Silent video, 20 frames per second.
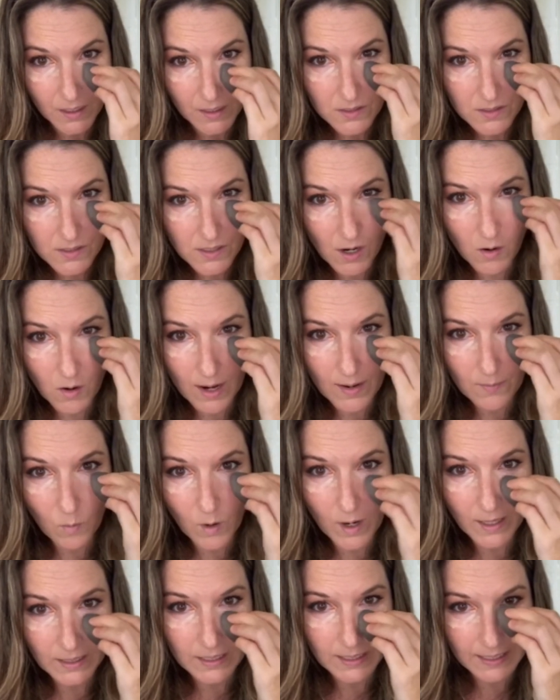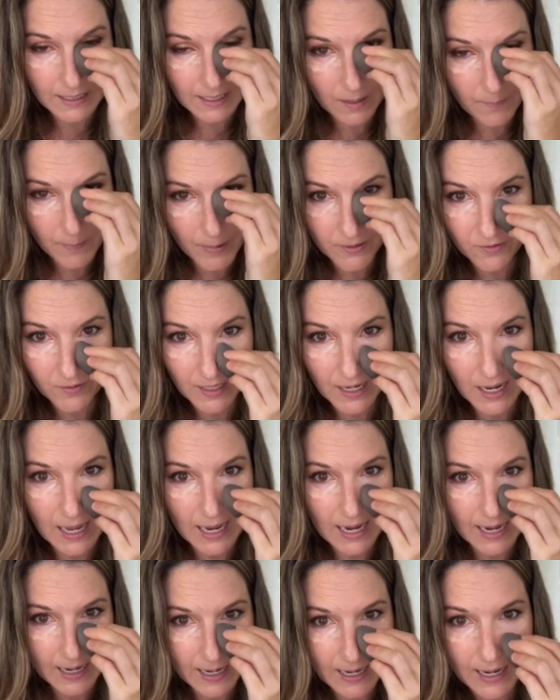So I'm cleaning up under the
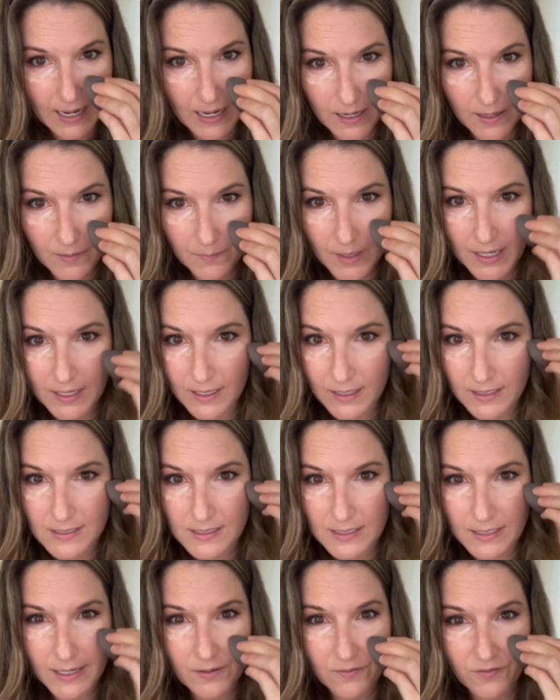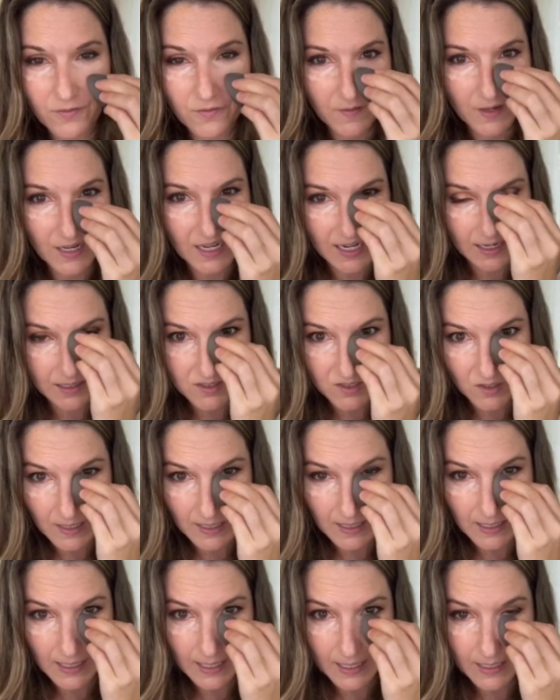eye, and I am making a slight V so that
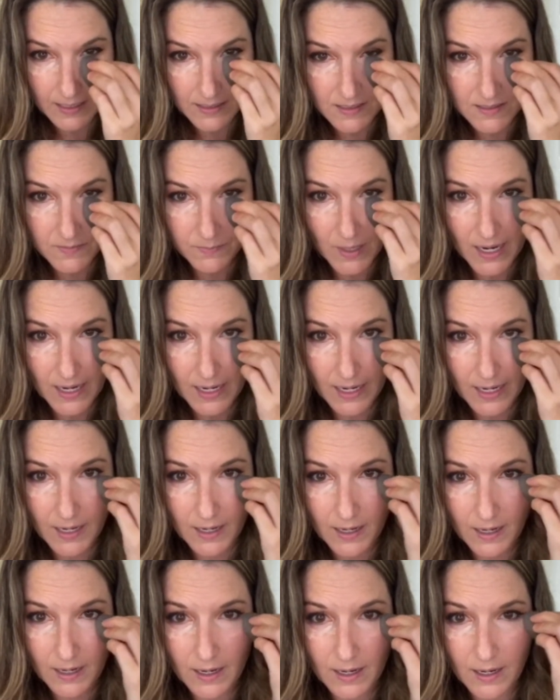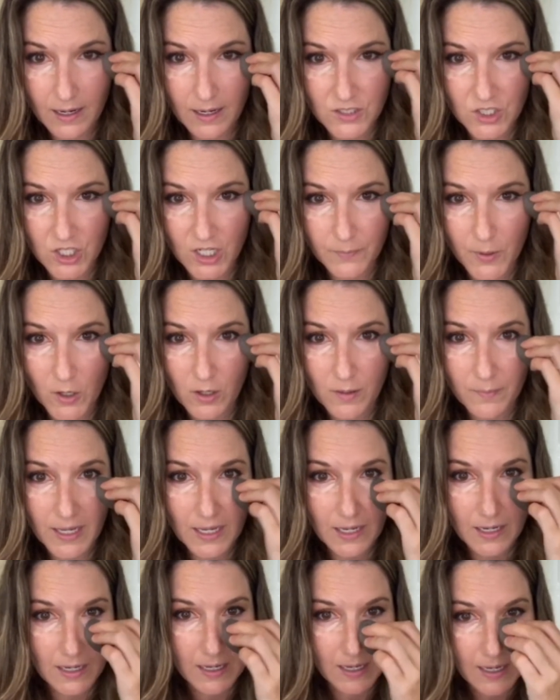it hits my cheekbone a
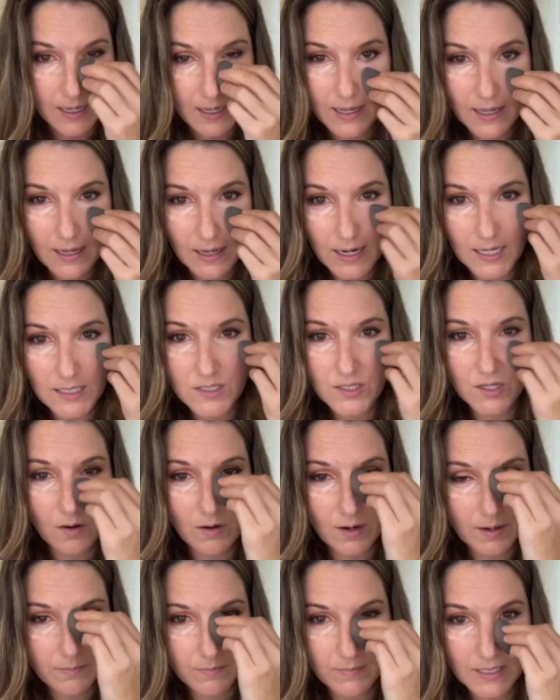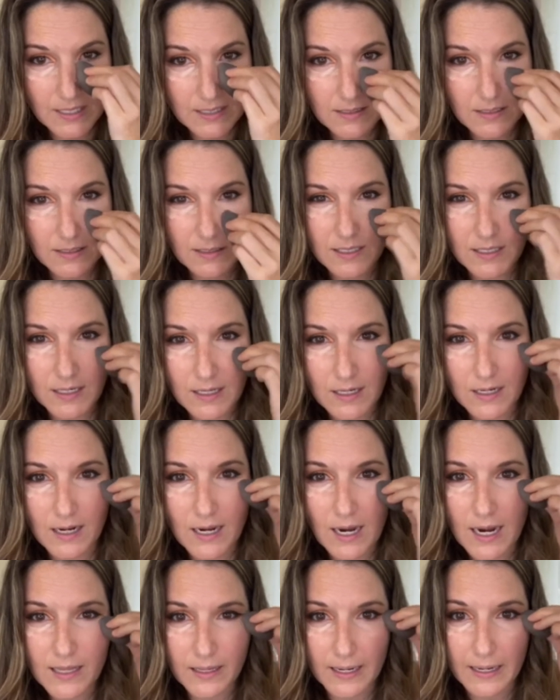bit. And so I'm easily
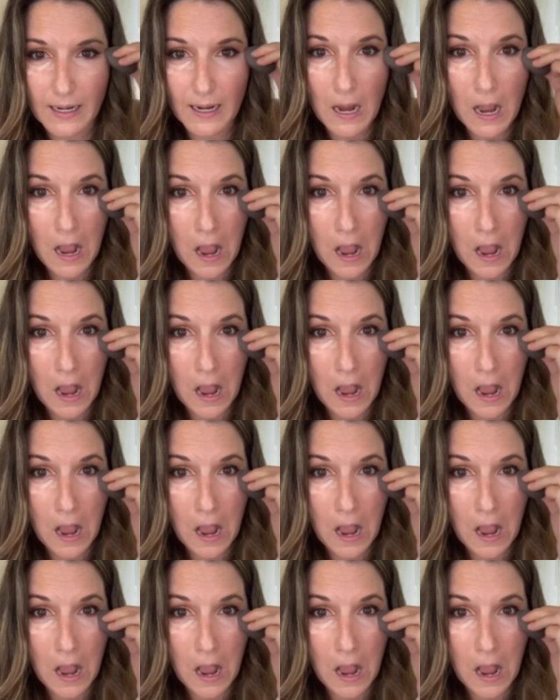highlighting.